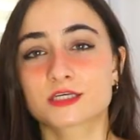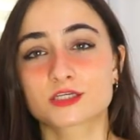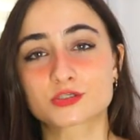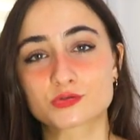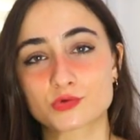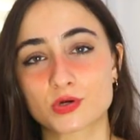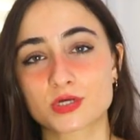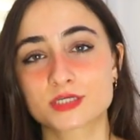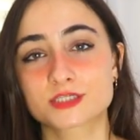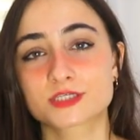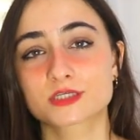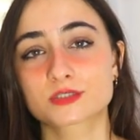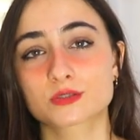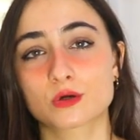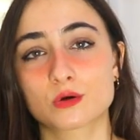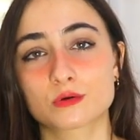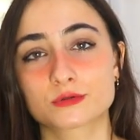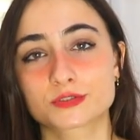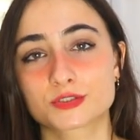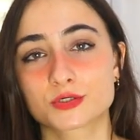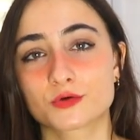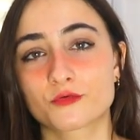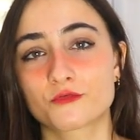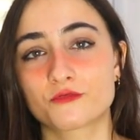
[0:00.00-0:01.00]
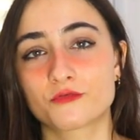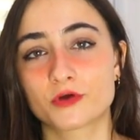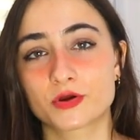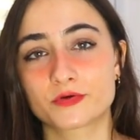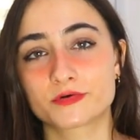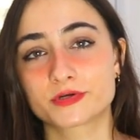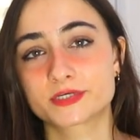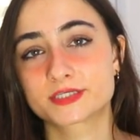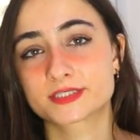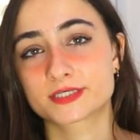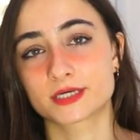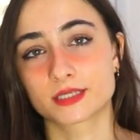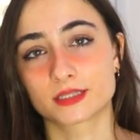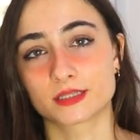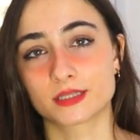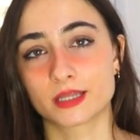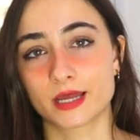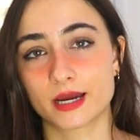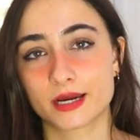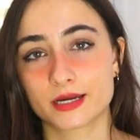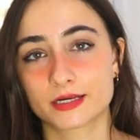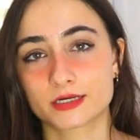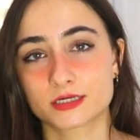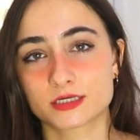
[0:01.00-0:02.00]
The dress is also very skin
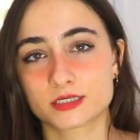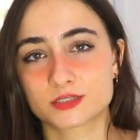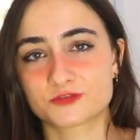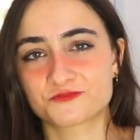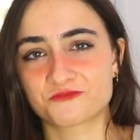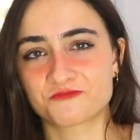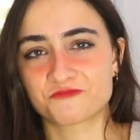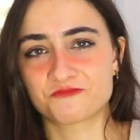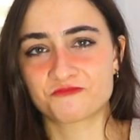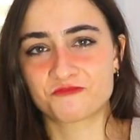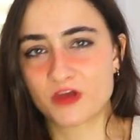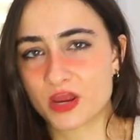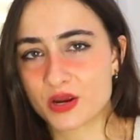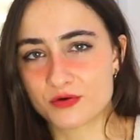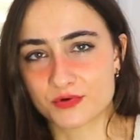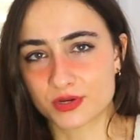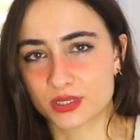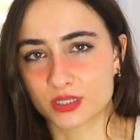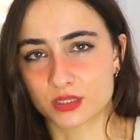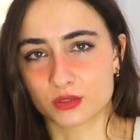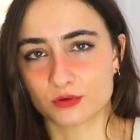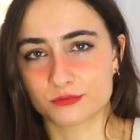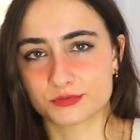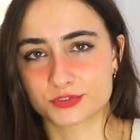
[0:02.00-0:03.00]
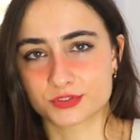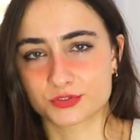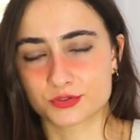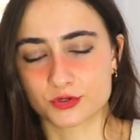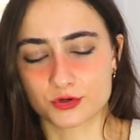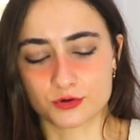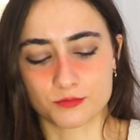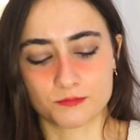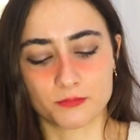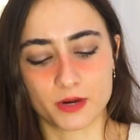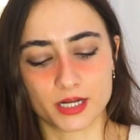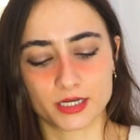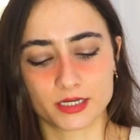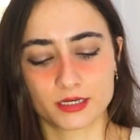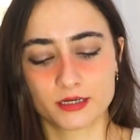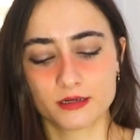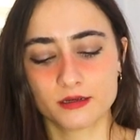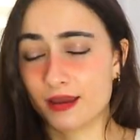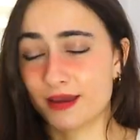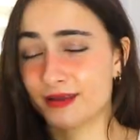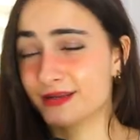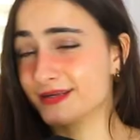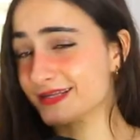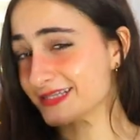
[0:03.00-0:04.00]
light. It's very close to your
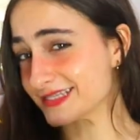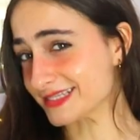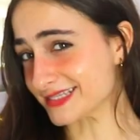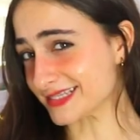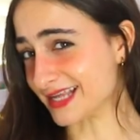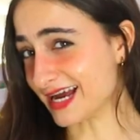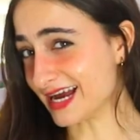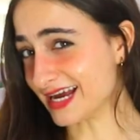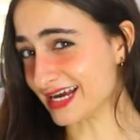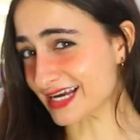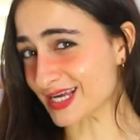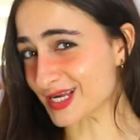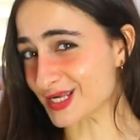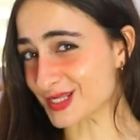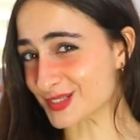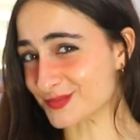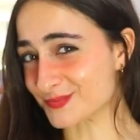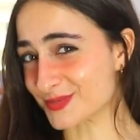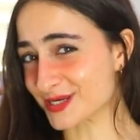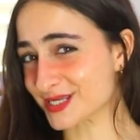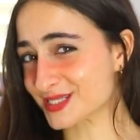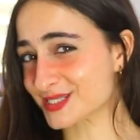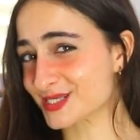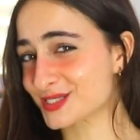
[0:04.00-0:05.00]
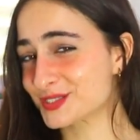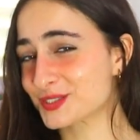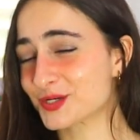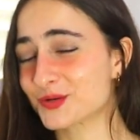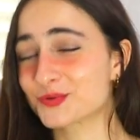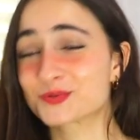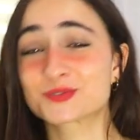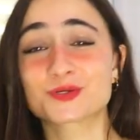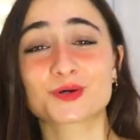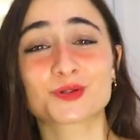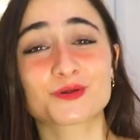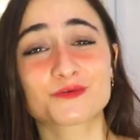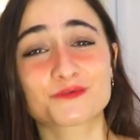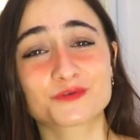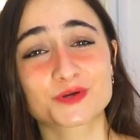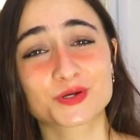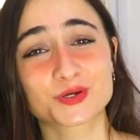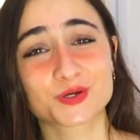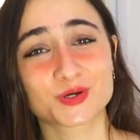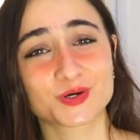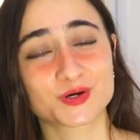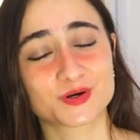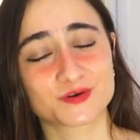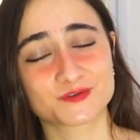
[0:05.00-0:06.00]
body and it's nice because it shows all of your
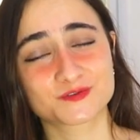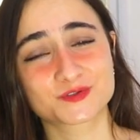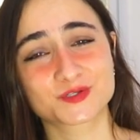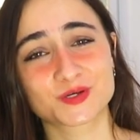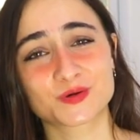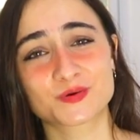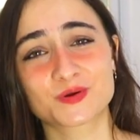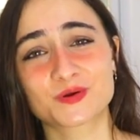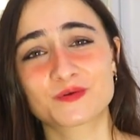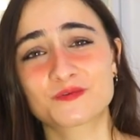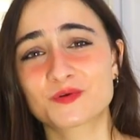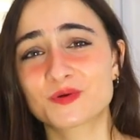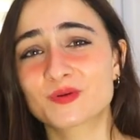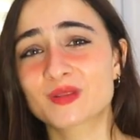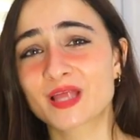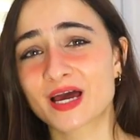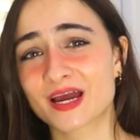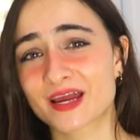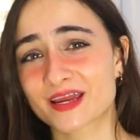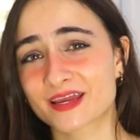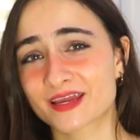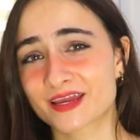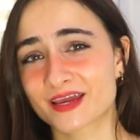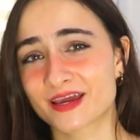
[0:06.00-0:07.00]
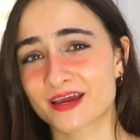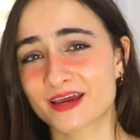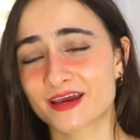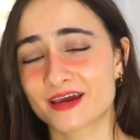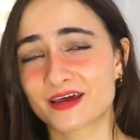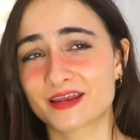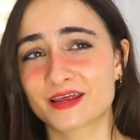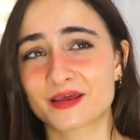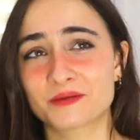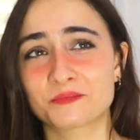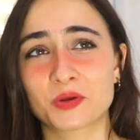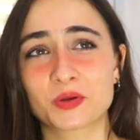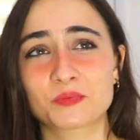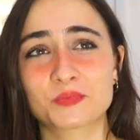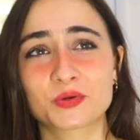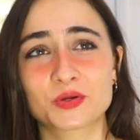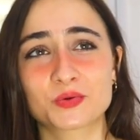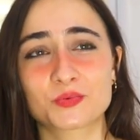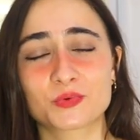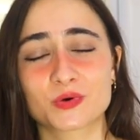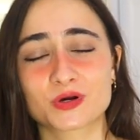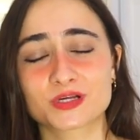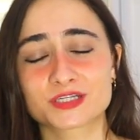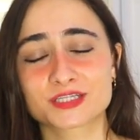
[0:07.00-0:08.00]
curves. So if you like it and maybe
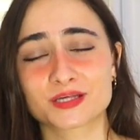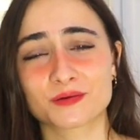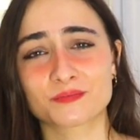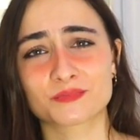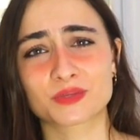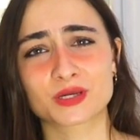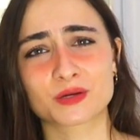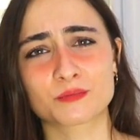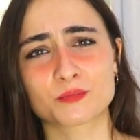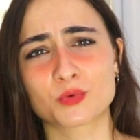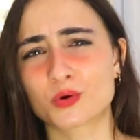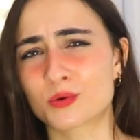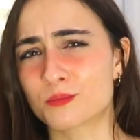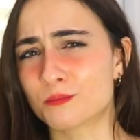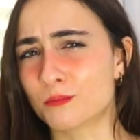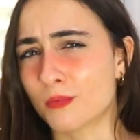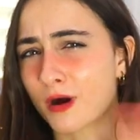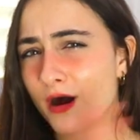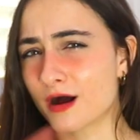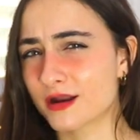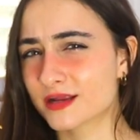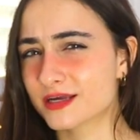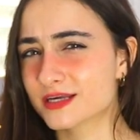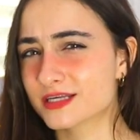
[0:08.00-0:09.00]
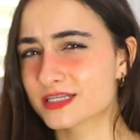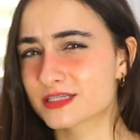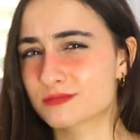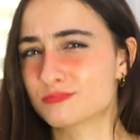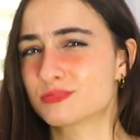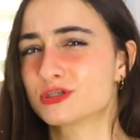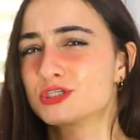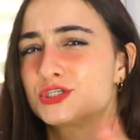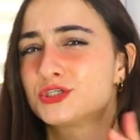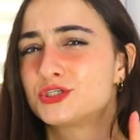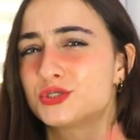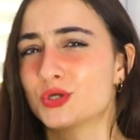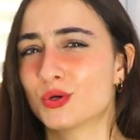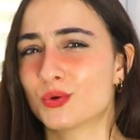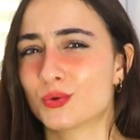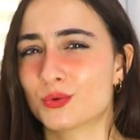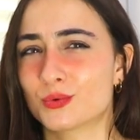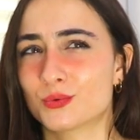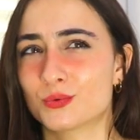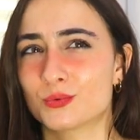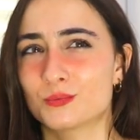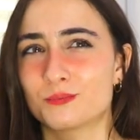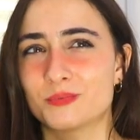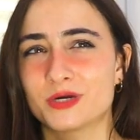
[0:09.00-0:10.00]
you want something more modest but
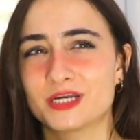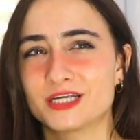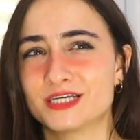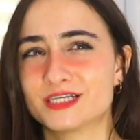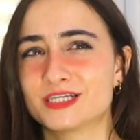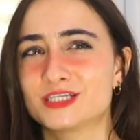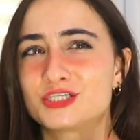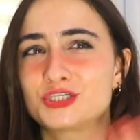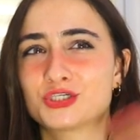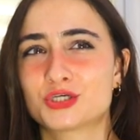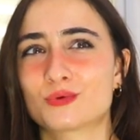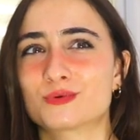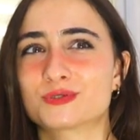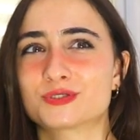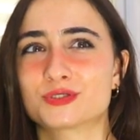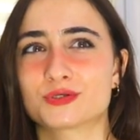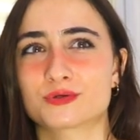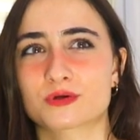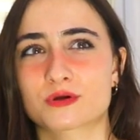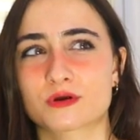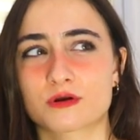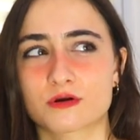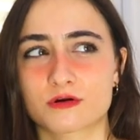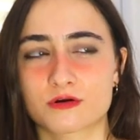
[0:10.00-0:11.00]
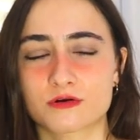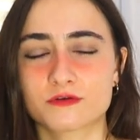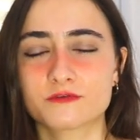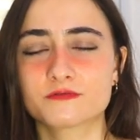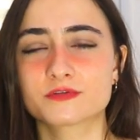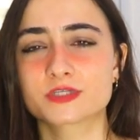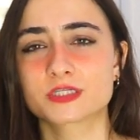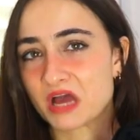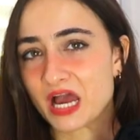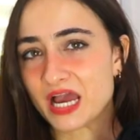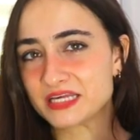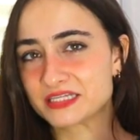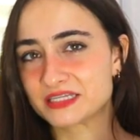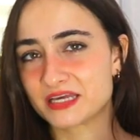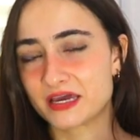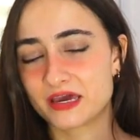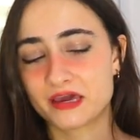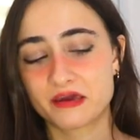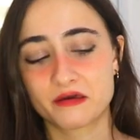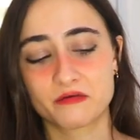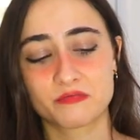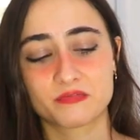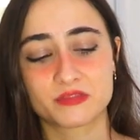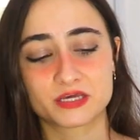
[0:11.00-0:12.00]
it shows your curves, I
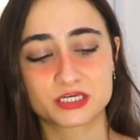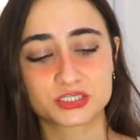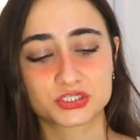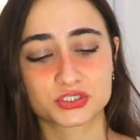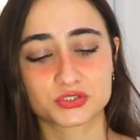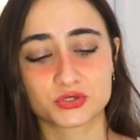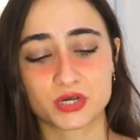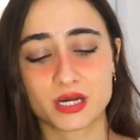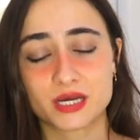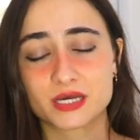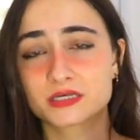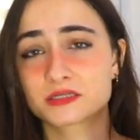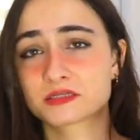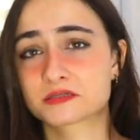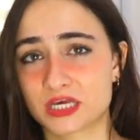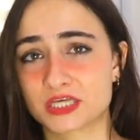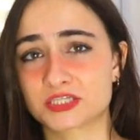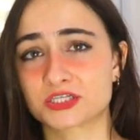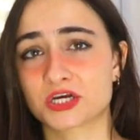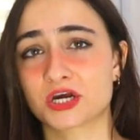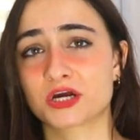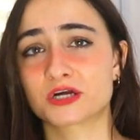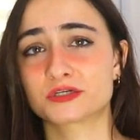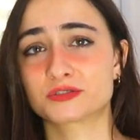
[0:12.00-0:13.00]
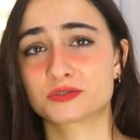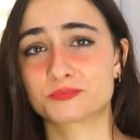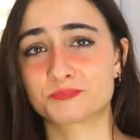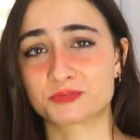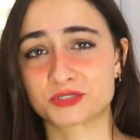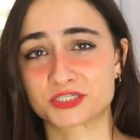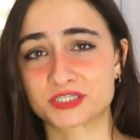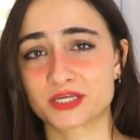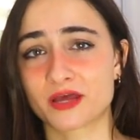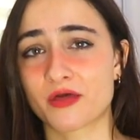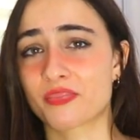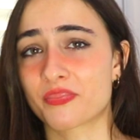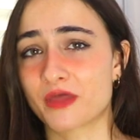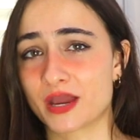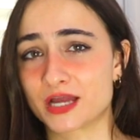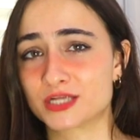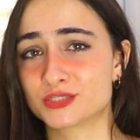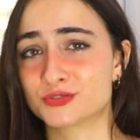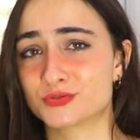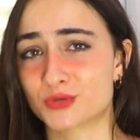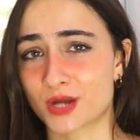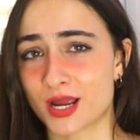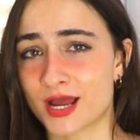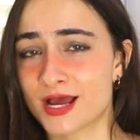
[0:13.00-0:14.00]
say this dress is 100%
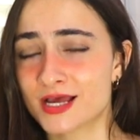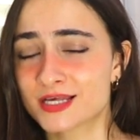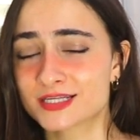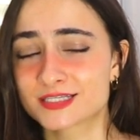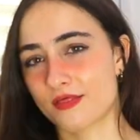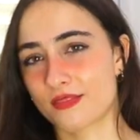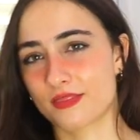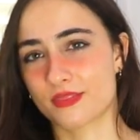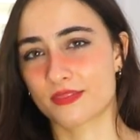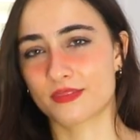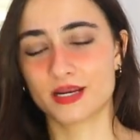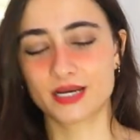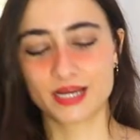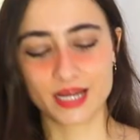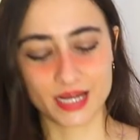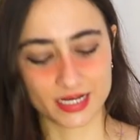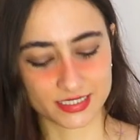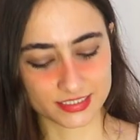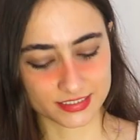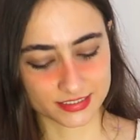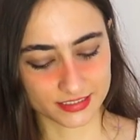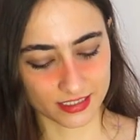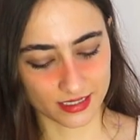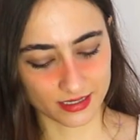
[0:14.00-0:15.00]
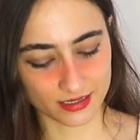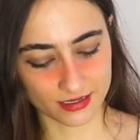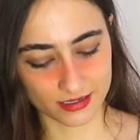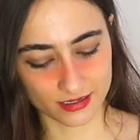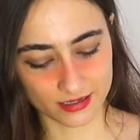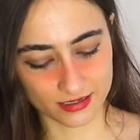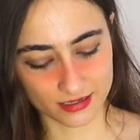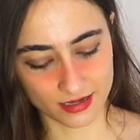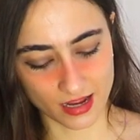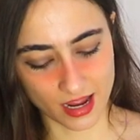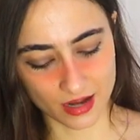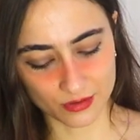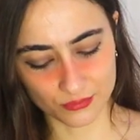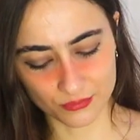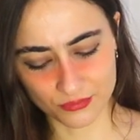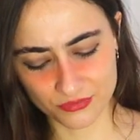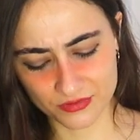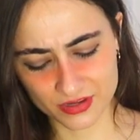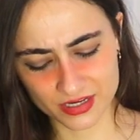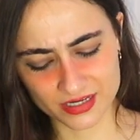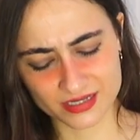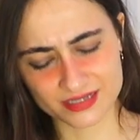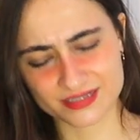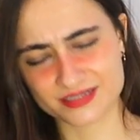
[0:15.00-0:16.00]
that dress. The next thing, I don't
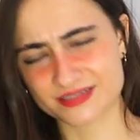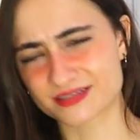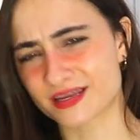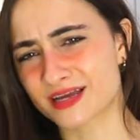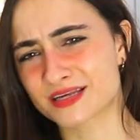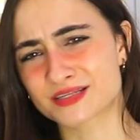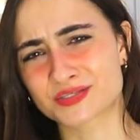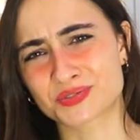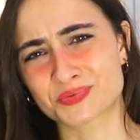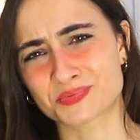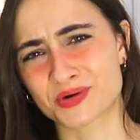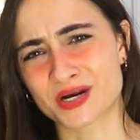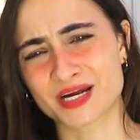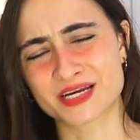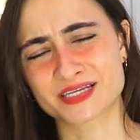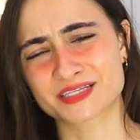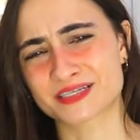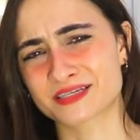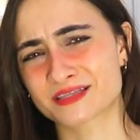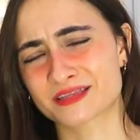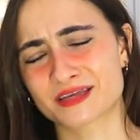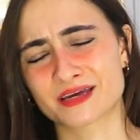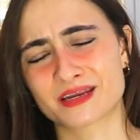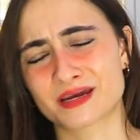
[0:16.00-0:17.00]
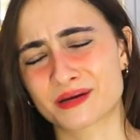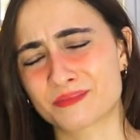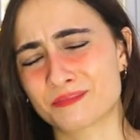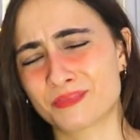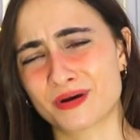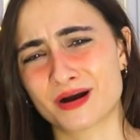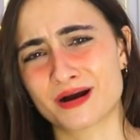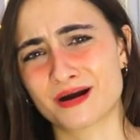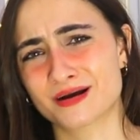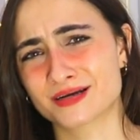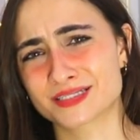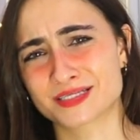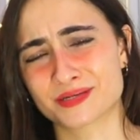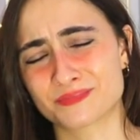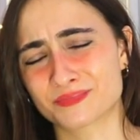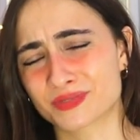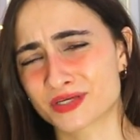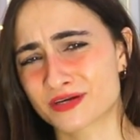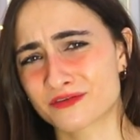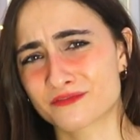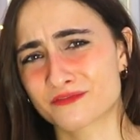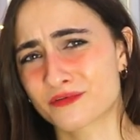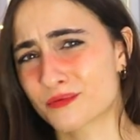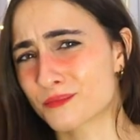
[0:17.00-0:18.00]
think it's that surprising that I bought
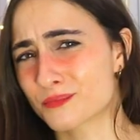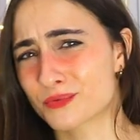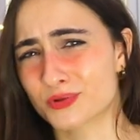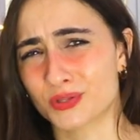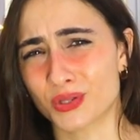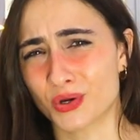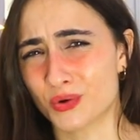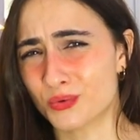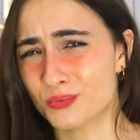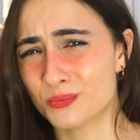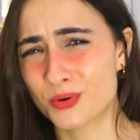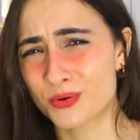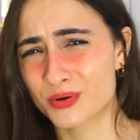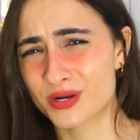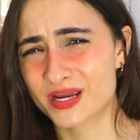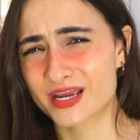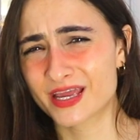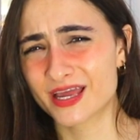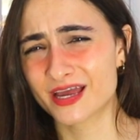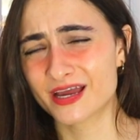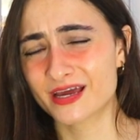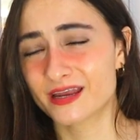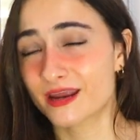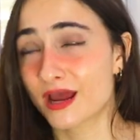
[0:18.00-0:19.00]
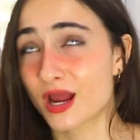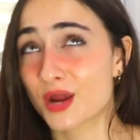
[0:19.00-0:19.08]
something from GLOWMODE again.